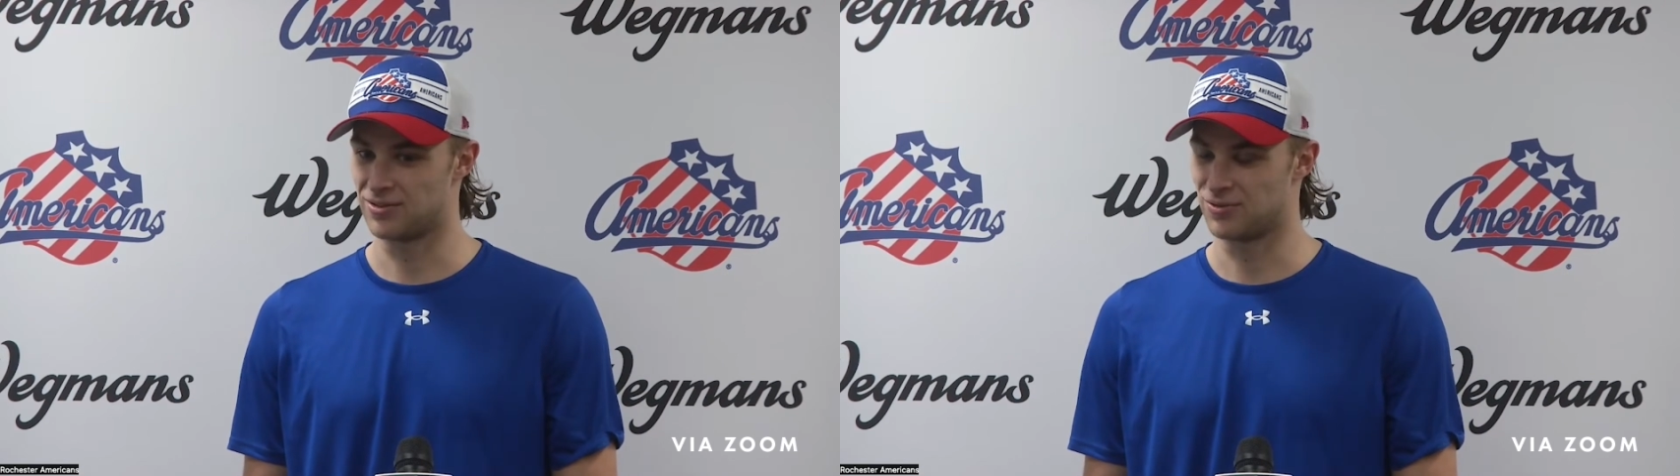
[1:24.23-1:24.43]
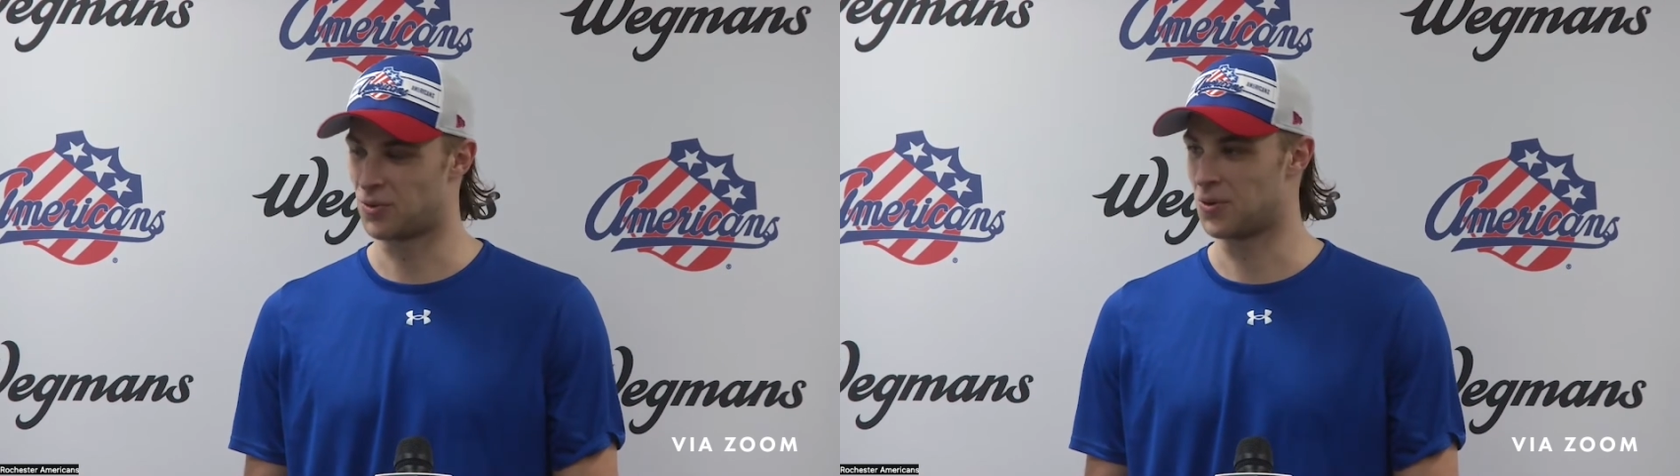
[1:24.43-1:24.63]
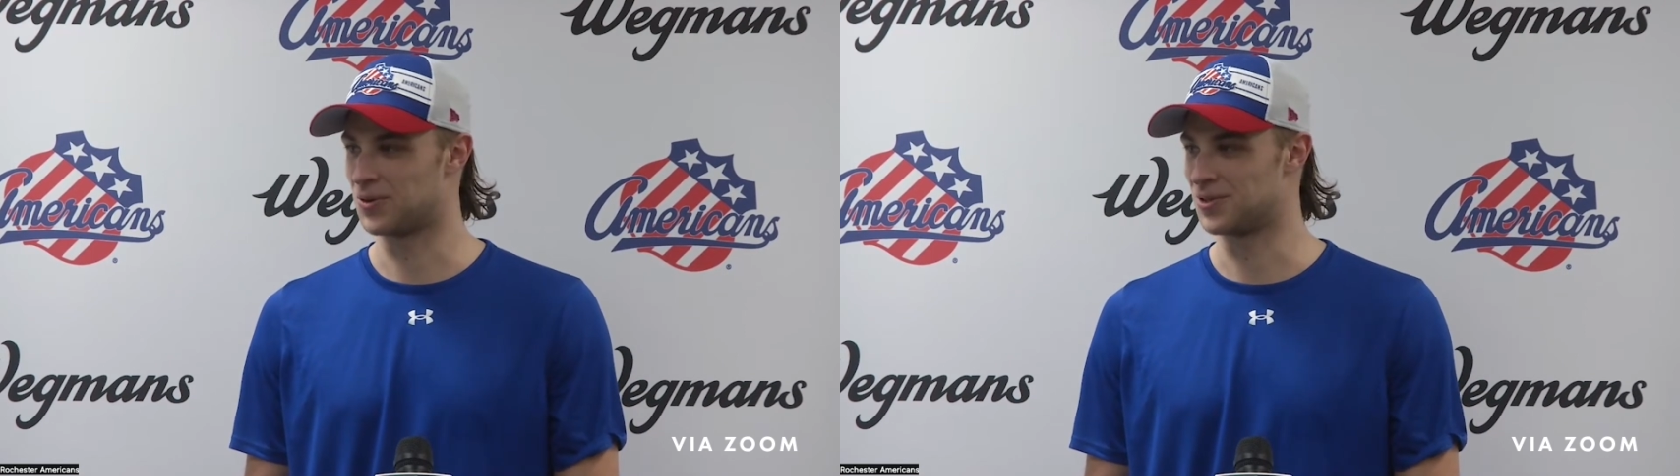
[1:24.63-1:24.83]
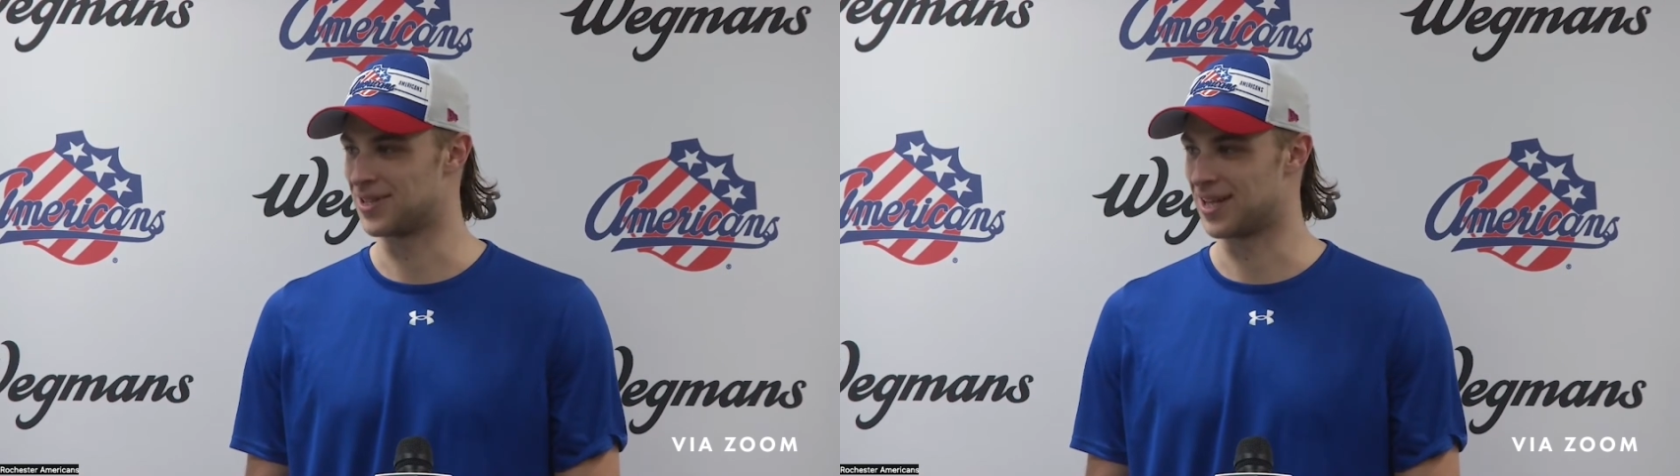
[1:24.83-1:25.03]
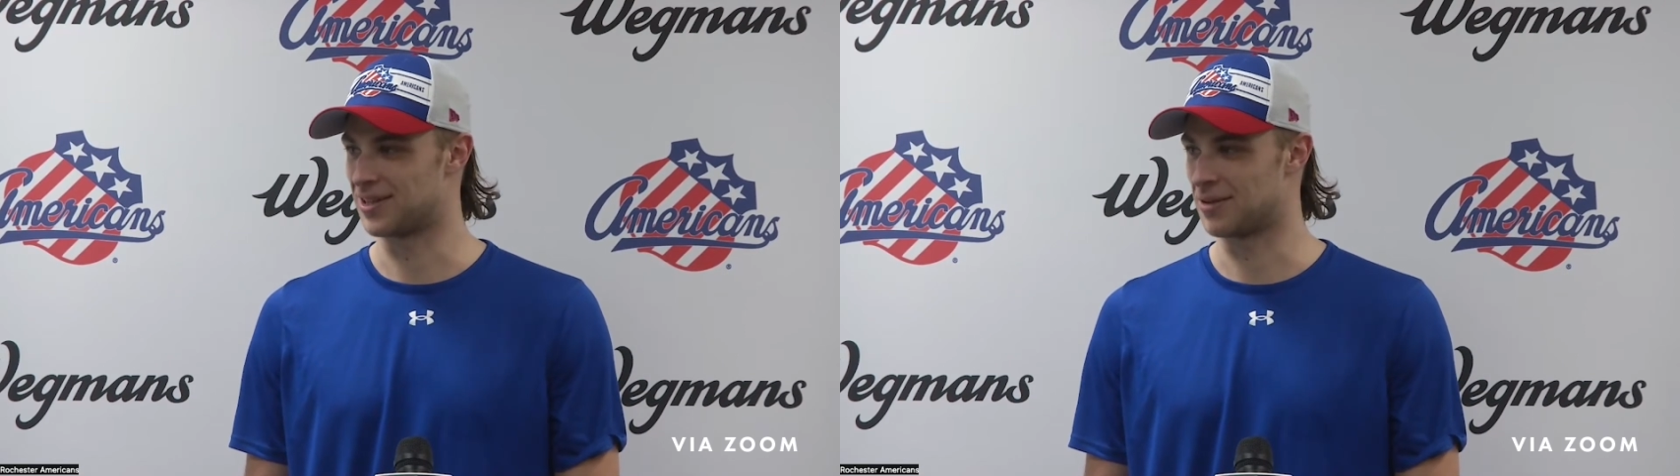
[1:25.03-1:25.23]
forwards
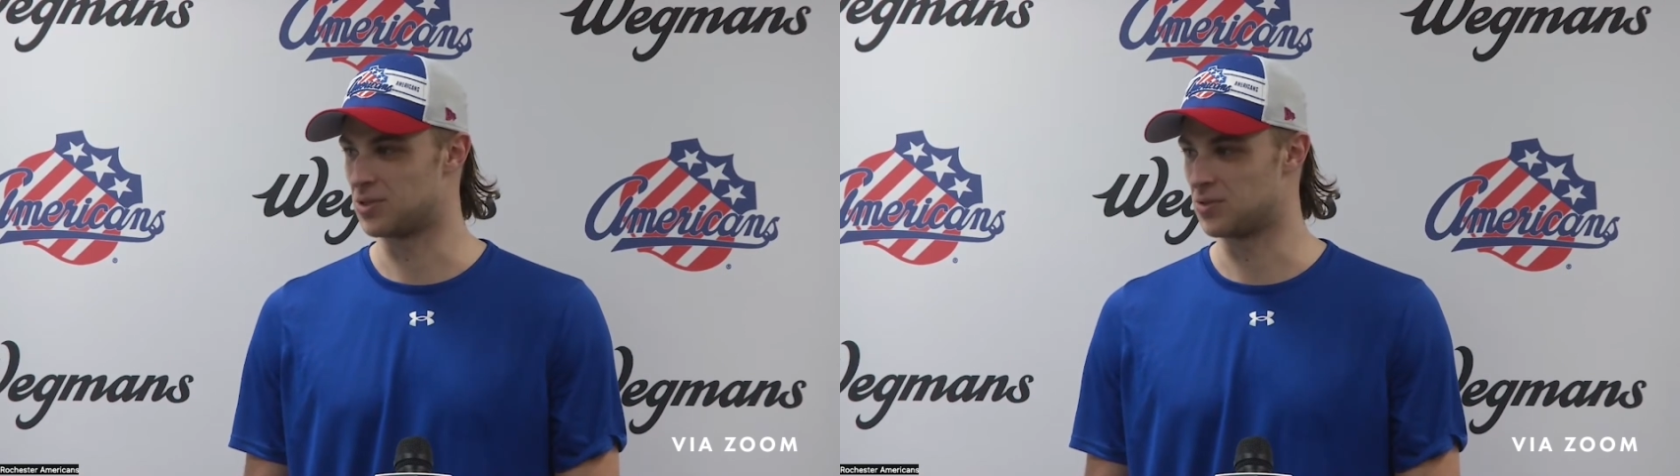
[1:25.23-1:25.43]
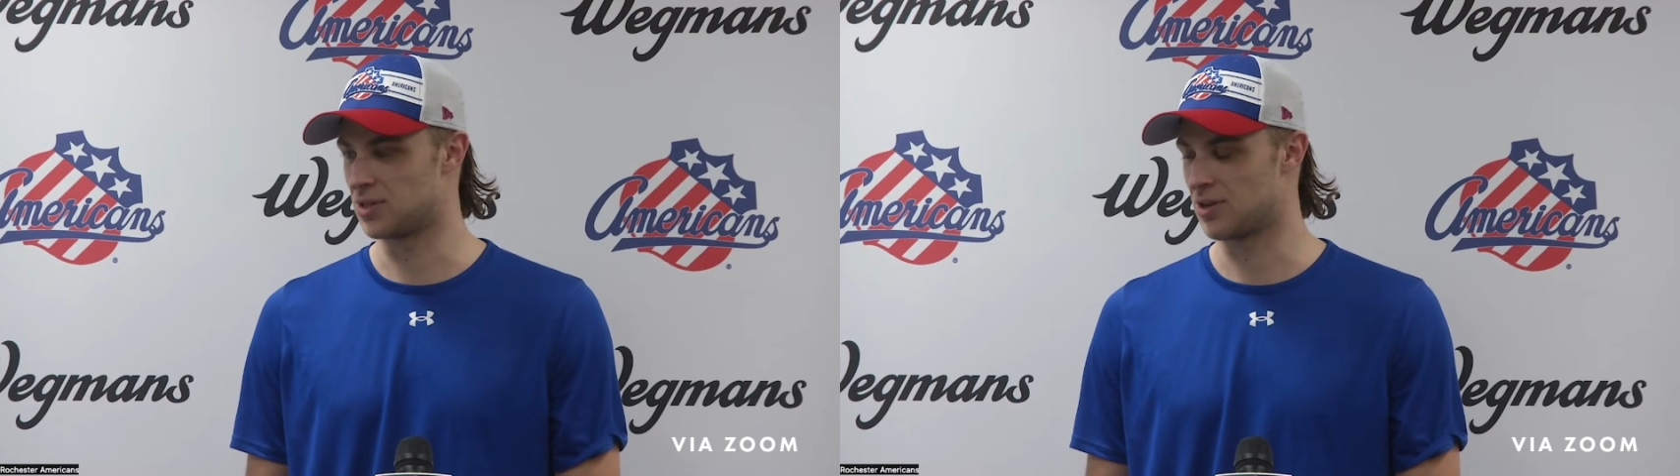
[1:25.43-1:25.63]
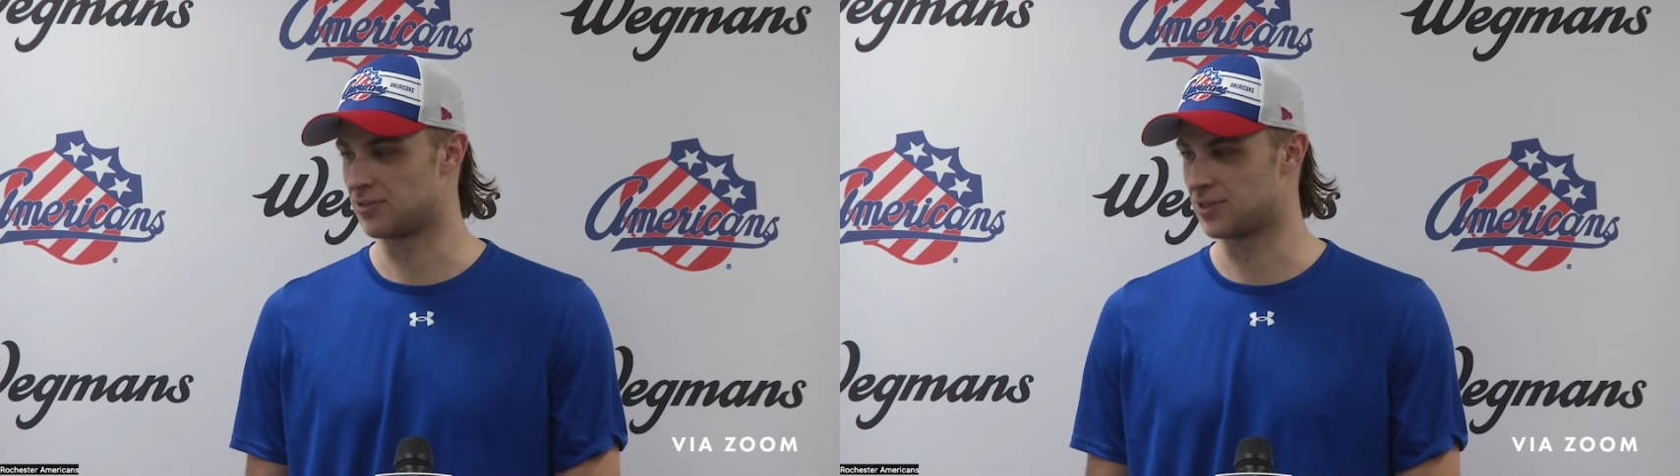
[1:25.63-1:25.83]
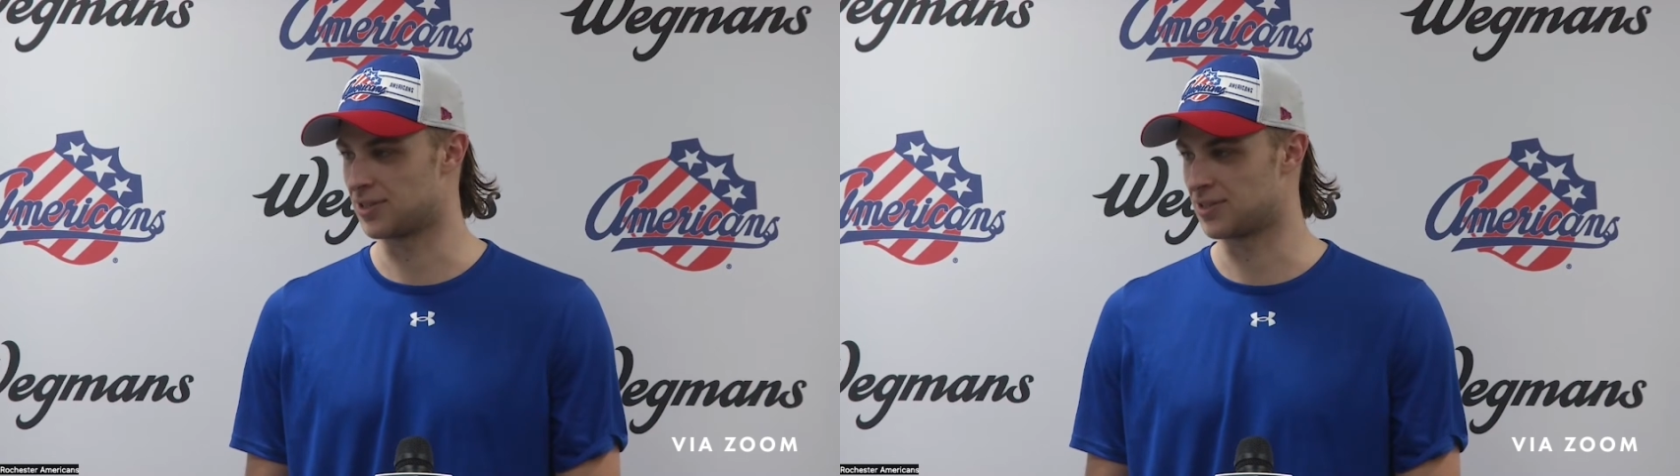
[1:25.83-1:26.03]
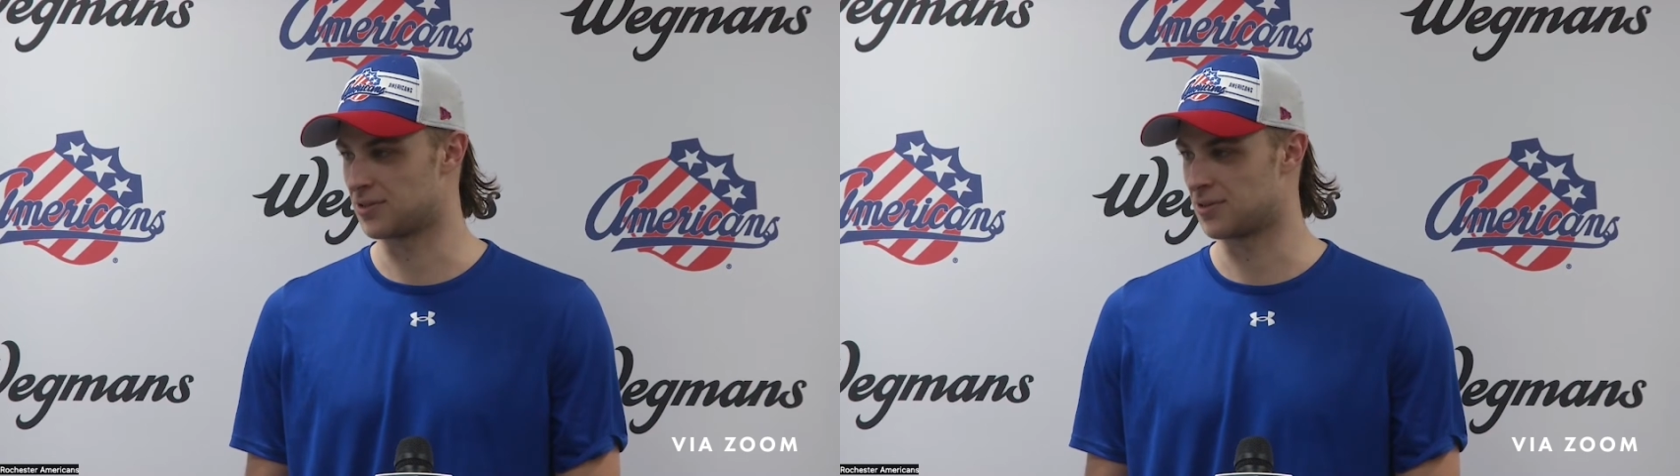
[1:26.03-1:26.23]
and let them do stuff with
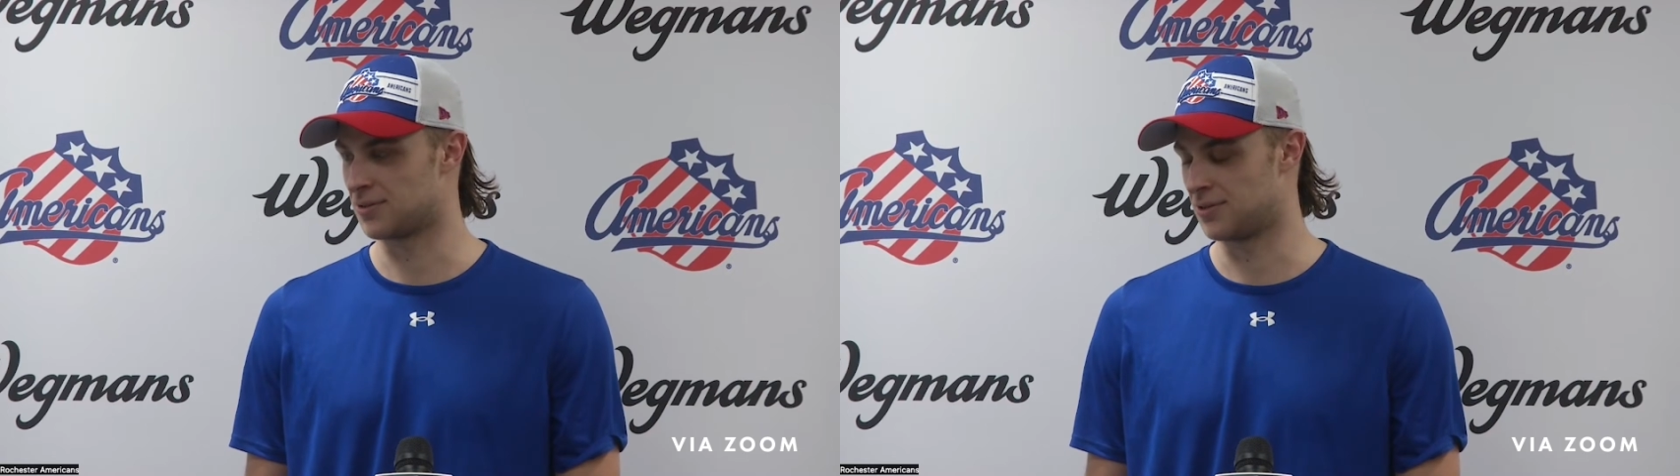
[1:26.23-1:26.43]
it, so.